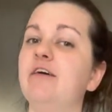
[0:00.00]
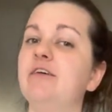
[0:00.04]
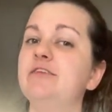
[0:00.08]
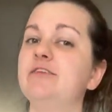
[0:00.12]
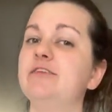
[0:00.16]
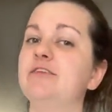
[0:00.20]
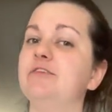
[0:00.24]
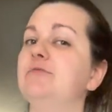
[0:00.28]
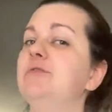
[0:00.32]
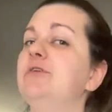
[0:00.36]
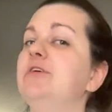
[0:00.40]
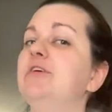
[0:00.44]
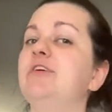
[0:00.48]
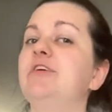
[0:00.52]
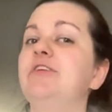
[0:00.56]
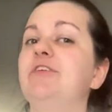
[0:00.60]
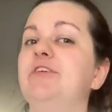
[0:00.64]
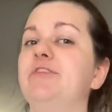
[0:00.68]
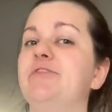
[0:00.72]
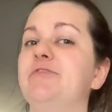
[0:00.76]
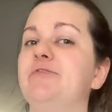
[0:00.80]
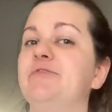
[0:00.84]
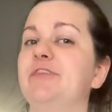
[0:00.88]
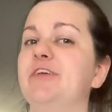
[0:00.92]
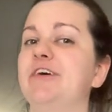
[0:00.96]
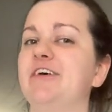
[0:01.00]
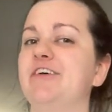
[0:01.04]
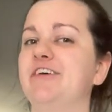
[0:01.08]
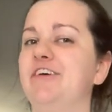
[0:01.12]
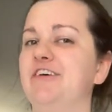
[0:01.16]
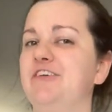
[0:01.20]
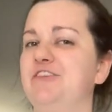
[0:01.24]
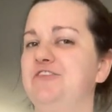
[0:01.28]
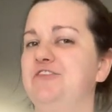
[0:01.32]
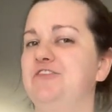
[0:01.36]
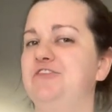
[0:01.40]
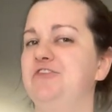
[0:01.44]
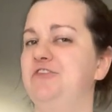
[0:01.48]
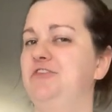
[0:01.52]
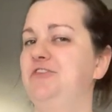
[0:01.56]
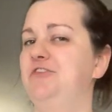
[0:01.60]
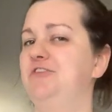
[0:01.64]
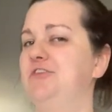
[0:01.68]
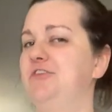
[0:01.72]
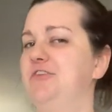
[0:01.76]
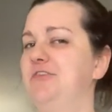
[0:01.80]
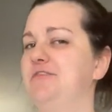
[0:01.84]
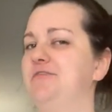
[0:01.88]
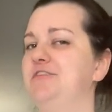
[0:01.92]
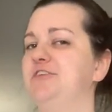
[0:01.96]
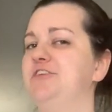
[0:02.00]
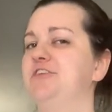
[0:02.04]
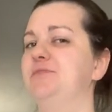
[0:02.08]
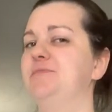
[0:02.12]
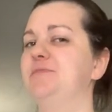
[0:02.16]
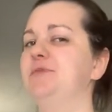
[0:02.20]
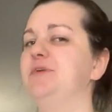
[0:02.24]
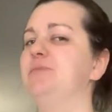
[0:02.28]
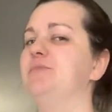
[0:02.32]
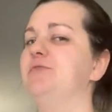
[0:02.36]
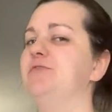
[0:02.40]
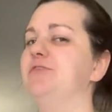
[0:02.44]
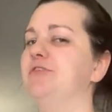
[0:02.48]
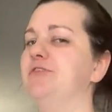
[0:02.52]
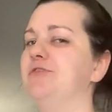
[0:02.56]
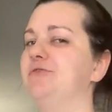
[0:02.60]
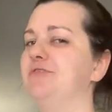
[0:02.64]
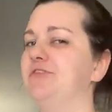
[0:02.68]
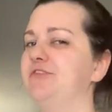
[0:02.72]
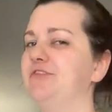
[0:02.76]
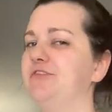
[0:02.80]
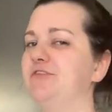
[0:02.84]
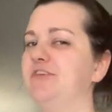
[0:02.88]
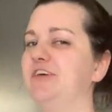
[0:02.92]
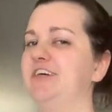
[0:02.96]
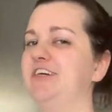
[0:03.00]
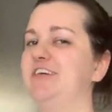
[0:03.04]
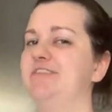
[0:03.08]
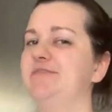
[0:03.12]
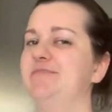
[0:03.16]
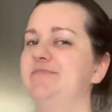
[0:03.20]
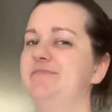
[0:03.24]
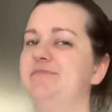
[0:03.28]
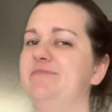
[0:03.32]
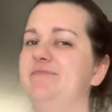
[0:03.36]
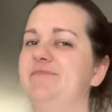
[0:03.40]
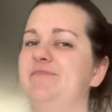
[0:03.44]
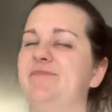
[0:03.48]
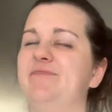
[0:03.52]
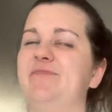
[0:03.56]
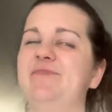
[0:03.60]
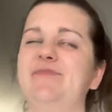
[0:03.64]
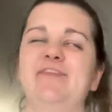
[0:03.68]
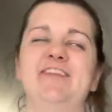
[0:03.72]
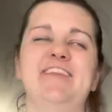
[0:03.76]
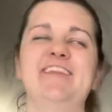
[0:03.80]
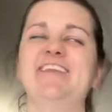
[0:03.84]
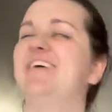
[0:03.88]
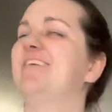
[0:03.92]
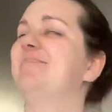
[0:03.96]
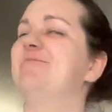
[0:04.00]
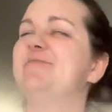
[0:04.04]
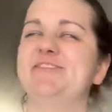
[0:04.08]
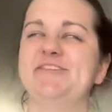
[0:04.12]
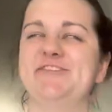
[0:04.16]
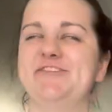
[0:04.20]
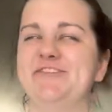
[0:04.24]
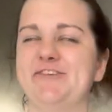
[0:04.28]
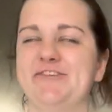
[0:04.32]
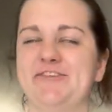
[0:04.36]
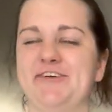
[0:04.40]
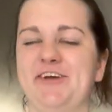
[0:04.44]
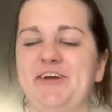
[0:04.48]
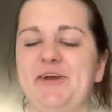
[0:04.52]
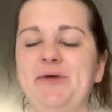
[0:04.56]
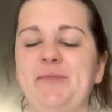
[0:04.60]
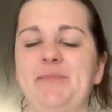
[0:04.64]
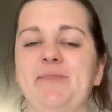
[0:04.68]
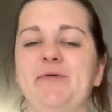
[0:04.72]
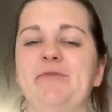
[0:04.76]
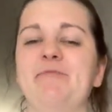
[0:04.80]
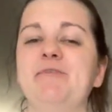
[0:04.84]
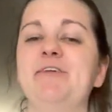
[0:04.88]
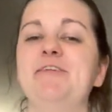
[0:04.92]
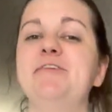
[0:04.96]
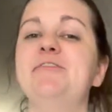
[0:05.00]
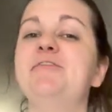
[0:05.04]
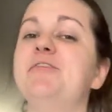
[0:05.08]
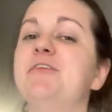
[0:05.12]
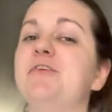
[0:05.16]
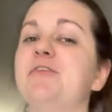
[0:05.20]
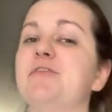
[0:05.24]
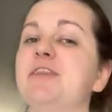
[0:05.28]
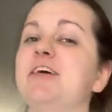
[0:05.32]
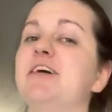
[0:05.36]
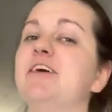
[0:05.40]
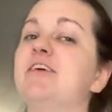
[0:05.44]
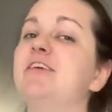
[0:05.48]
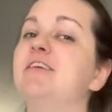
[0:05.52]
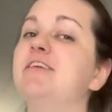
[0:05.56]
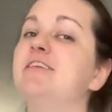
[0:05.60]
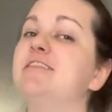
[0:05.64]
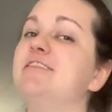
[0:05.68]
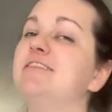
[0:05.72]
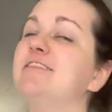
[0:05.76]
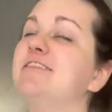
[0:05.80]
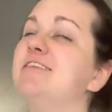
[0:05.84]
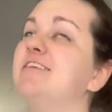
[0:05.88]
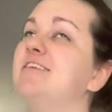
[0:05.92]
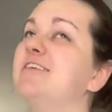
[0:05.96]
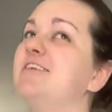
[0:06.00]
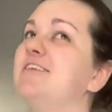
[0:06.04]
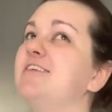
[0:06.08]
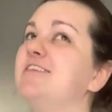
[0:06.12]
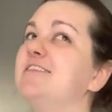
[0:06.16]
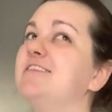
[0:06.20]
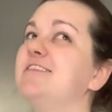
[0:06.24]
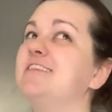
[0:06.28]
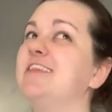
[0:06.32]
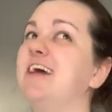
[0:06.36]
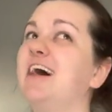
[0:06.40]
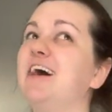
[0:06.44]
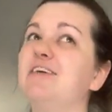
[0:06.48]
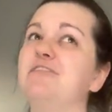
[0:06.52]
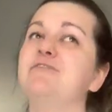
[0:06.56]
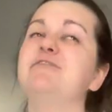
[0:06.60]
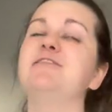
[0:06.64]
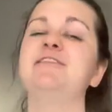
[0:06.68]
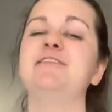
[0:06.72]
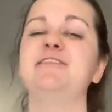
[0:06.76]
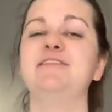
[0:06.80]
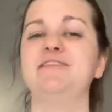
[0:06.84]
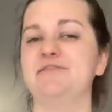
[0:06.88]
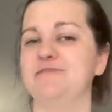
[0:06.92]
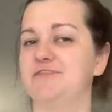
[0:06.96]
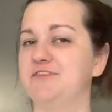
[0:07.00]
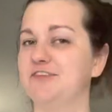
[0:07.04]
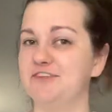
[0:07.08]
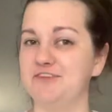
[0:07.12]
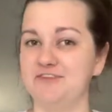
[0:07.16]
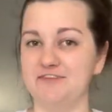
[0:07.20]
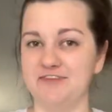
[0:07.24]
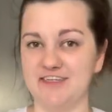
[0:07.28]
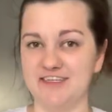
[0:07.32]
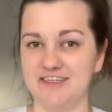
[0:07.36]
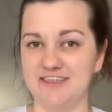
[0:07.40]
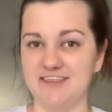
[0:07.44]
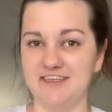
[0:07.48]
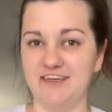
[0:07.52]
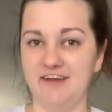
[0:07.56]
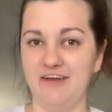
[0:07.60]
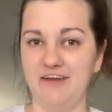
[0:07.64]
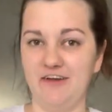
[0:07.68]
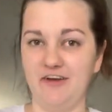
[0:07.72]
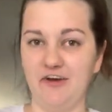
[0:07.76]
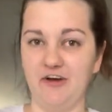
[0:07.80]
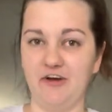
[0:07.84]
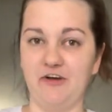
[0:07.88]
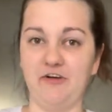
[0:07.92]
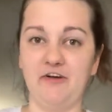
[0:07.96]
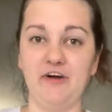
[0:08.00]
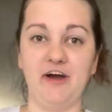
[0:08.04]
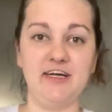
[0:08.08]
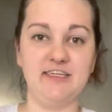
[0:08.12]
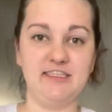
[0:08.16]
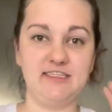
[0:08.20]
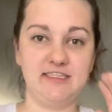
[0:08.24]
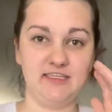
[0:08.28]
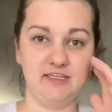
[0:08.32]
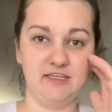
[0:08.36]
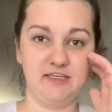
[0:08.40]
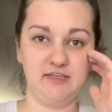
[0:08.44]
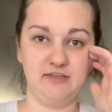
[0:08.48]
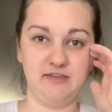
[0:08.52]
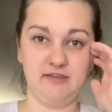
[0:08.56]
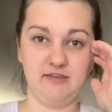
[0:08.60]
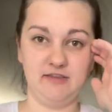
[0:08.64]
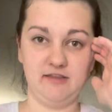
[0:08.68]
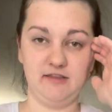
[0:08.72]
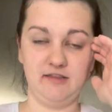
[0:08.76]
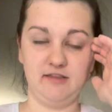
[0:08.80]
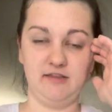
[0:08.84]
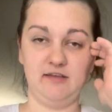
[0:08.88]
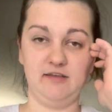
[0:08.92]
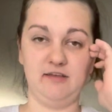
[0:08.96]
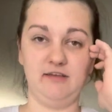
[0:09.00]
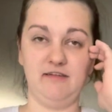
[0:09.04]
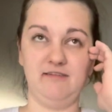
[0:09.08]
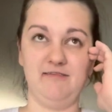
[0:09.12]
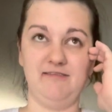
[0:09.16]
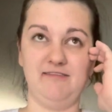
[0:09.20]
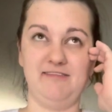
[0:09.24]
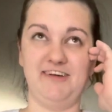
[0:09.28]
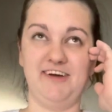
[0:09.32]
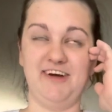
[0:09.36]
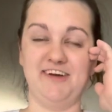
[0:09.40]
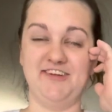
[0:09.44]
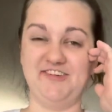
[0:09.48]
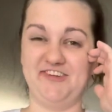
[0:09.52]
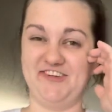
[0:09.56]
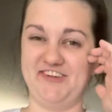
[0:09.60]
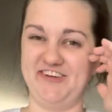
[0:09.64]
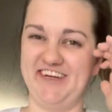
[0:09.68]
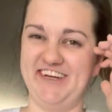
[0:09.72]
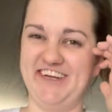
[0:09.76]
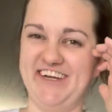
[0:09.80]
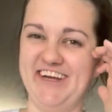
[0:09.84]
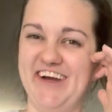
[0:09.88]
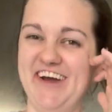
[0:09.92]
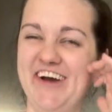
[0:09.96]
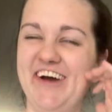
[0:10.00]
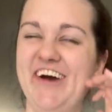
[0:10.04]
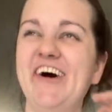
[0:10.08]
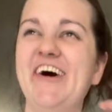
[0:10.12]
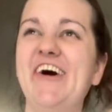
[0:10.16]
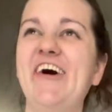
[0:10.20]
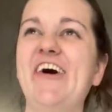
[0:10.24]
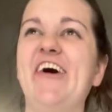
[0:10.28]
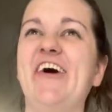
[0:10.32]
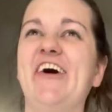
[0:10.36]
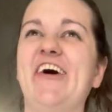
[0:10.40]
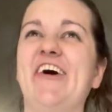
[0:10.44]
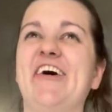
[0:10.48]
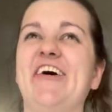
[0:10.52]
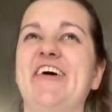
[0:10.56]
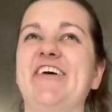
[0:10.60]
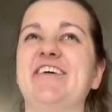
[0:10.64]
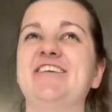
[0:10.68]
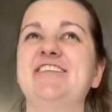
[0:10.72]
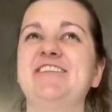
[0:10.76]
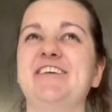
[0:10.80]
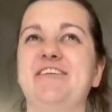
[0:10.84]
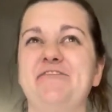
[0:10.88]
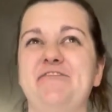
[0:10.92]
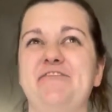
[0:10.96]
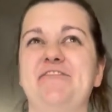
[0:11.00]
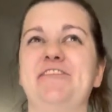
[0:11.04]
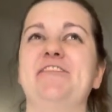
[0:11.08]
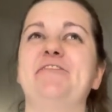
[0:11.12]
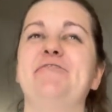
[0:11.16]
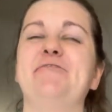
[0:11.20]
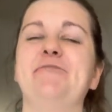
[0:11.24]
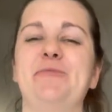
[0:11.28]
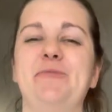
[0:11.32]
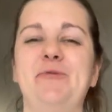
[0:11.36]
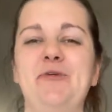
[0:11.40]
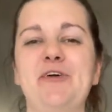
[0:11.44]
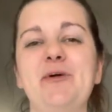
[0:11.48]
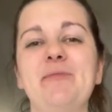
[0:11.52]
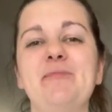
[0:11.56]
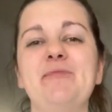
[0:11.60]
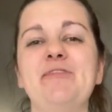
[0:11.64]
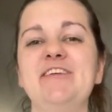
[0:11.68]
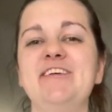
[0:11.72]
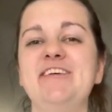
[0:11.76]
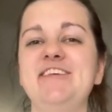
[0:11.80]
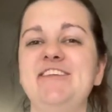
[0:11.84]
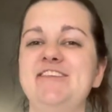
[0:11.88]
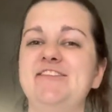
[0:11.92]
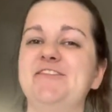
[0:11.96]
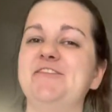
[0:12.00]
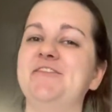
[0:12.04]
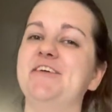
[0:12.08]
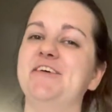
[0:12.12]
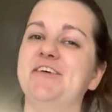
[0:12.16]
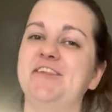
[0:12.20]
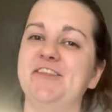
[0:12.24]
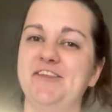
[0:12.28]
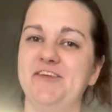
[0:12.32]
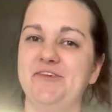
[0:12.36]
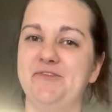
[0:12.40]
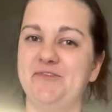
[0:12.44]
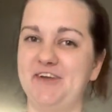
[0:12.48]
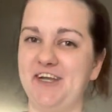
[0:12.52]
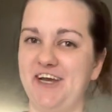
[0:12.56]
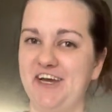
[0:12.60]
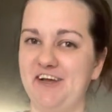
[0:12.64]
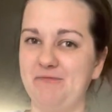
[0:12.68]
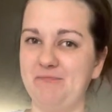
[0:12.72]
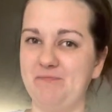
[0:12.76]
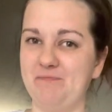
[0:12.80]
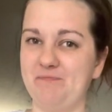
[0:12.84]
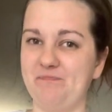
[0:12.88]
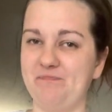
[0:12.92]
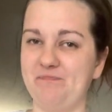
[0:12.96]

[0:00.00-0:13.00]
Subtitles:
So we all know that college students are the richest people in the world, right? I'm just joking. But we do know that thousands of students across the country are suffering from crippling student loan debt.